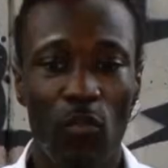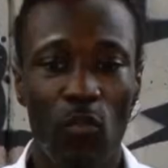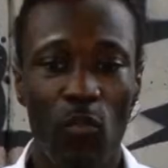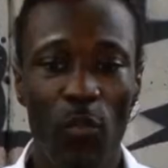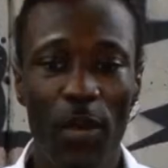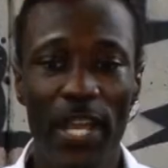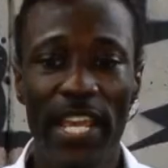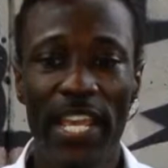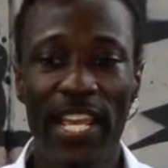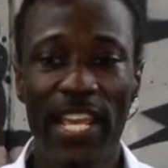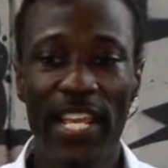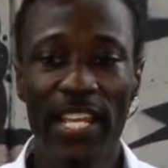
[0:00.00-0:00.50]

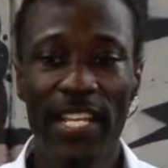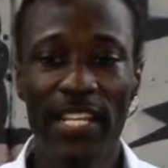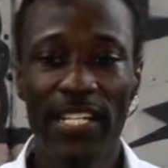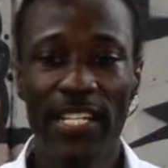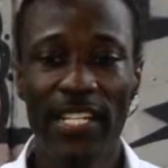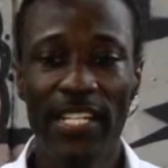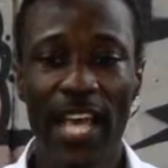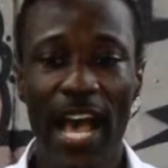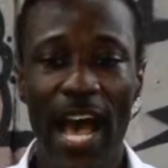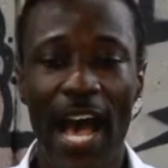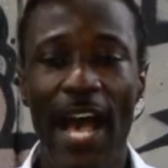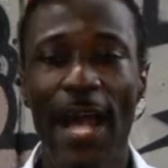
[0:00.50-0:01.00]

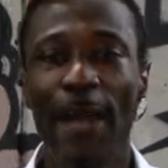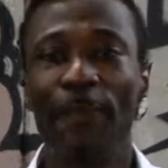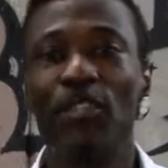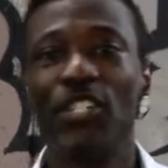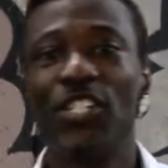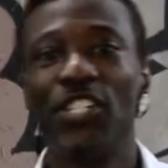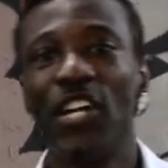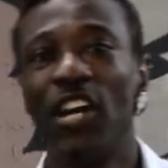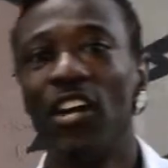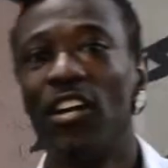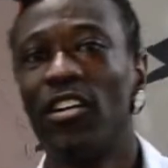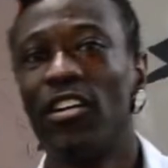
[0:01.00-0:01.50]
When I
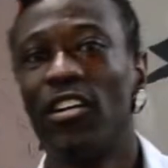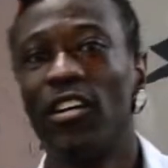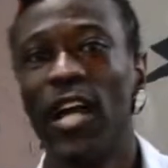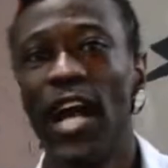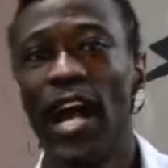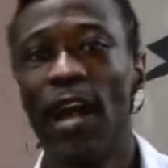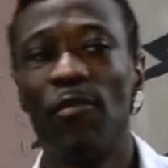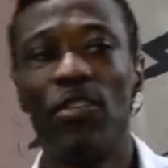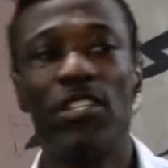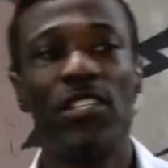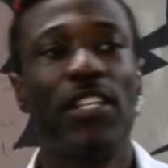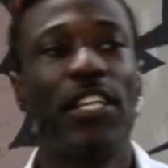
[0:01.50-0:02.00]
was younger,
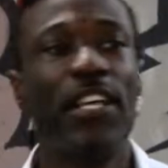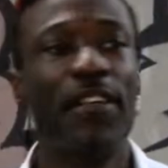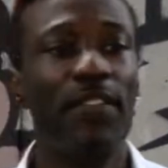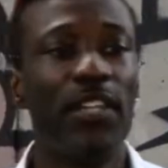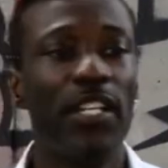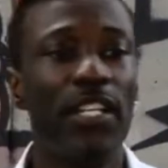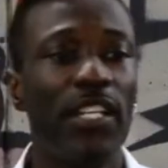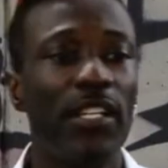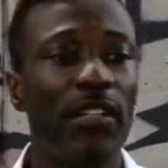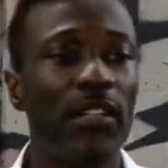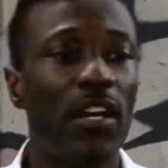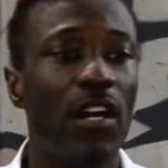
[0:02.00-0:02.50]
I was
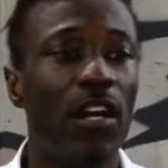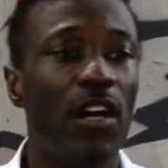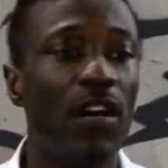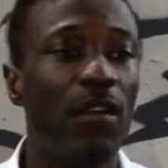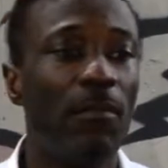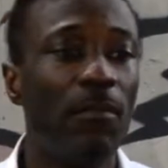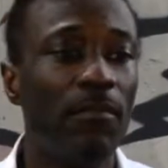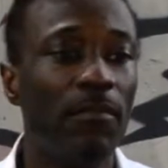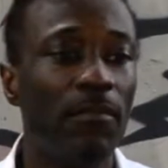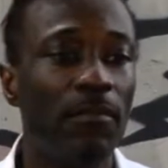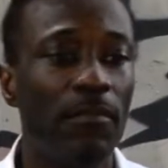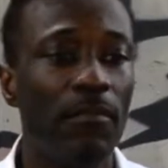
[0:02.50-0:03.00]
living in
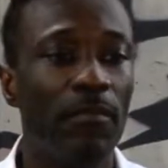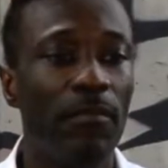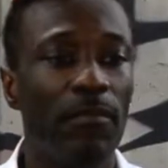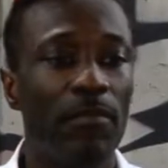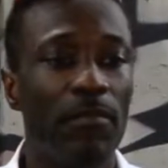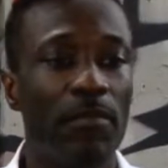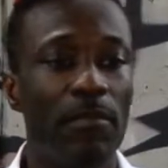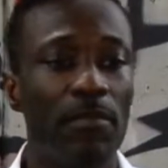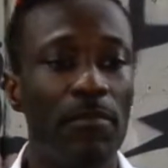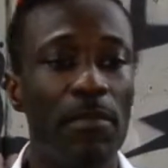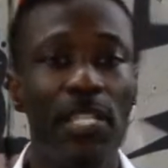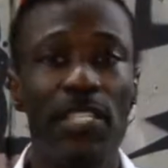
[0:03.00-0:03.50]
um,
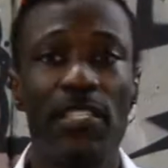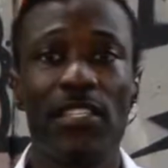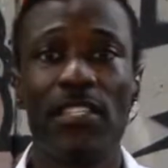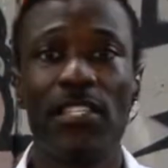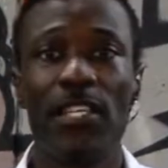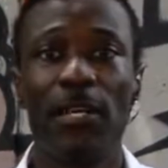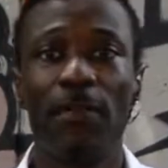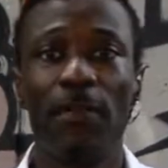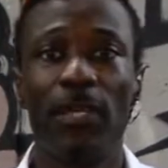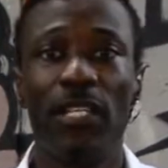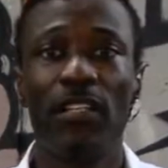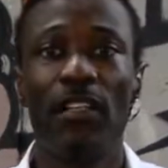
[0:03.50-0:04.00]

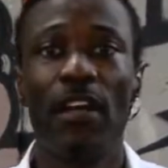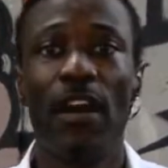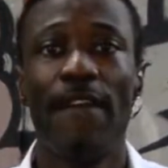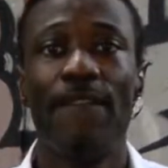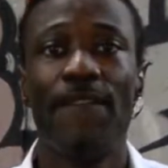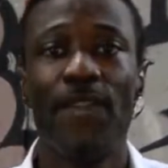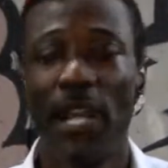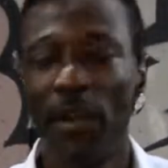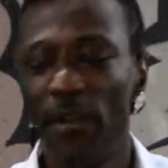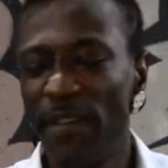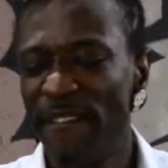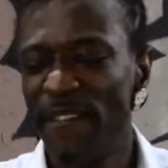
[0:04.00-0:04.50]
Mississippi, a
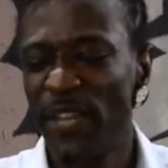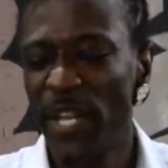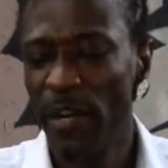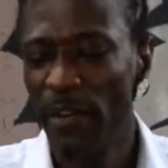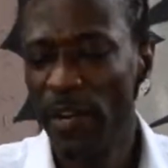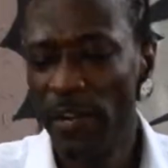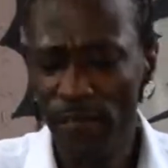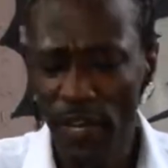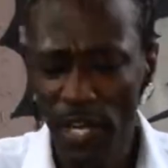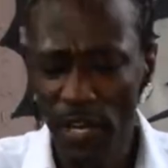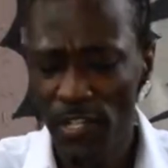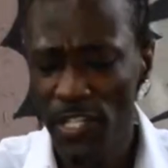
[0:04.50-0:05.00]
very,
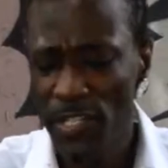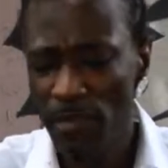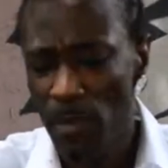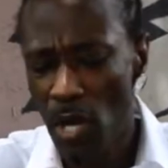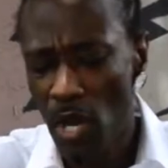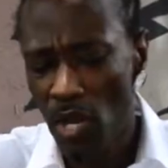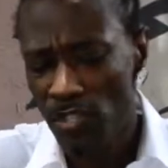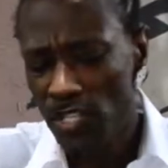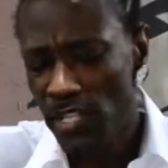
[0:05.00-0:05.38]
very, very small